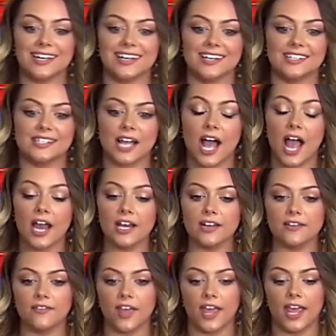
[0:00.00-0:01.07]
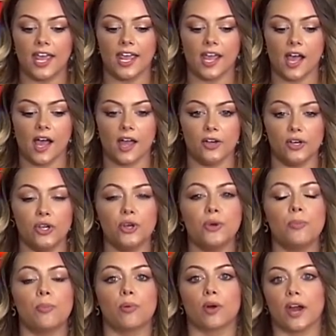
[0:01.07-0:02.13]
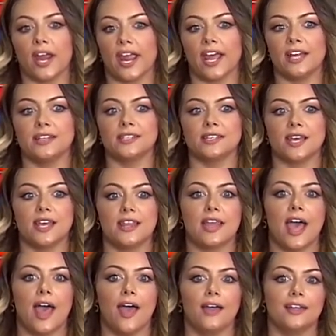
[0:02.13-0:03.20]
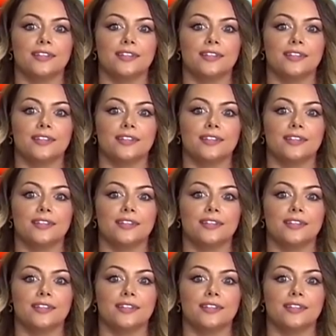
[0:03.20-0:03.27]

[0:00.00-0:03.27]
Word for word: is kind of a new brand in that